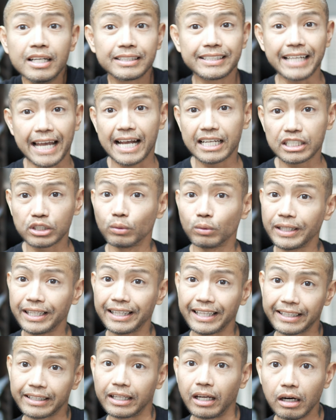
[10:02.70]
to actually
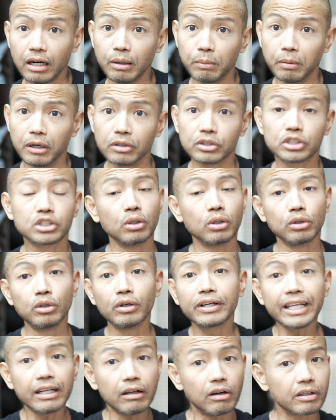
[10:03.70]
land the elbow. So
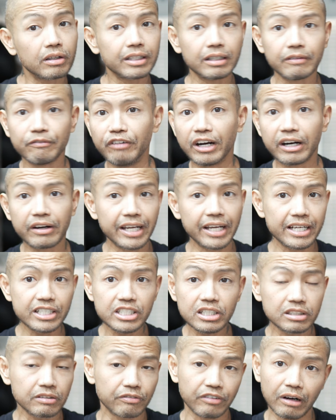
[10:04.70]
look at all the
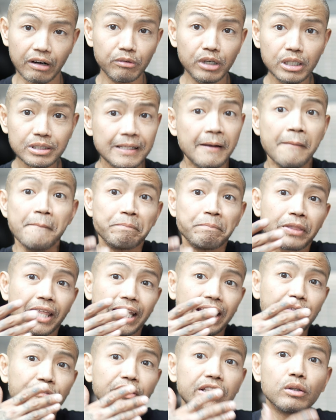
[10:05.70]
variations of elbows,
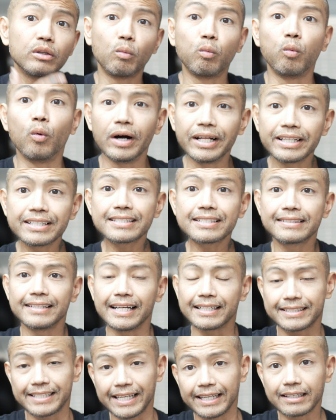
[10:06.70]
even the ones
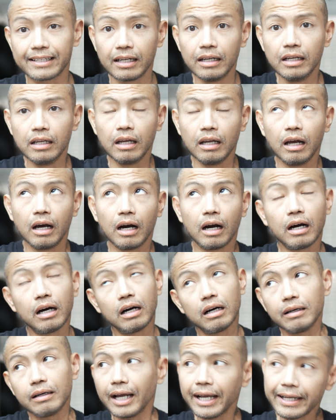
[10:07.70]
that take,
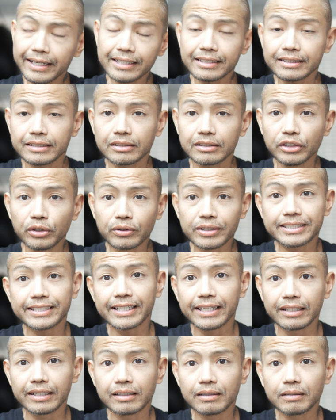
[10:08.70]
I guess you could
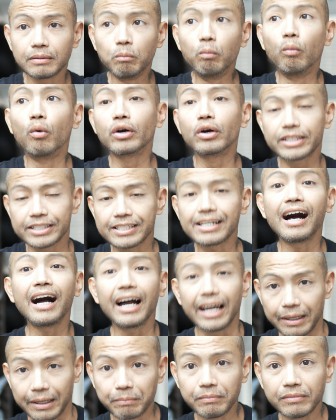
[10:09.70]
say, more
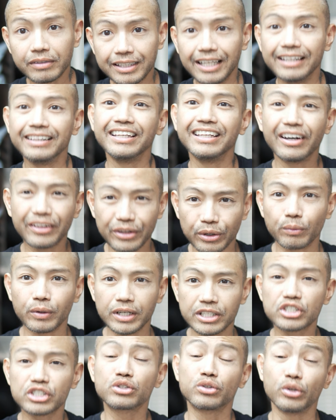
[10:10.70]
time than the other
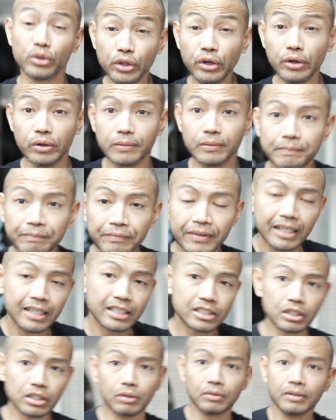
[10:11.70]
ones to do.
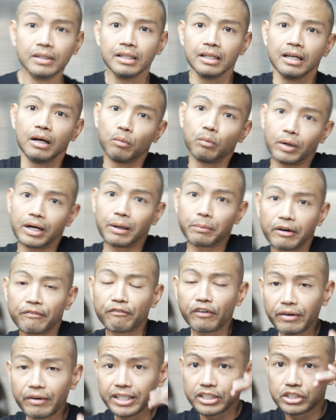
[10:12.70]
So what I'm
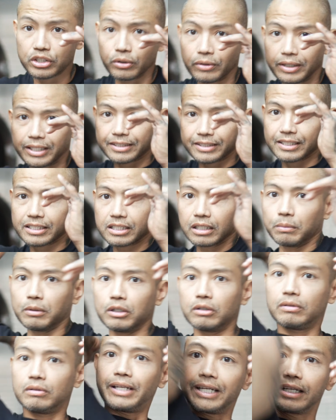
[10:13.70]
referring to is this
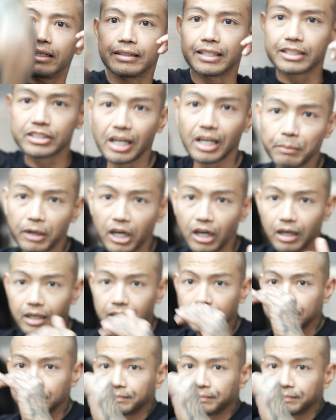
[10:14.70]
elbow, right? The tomahawk.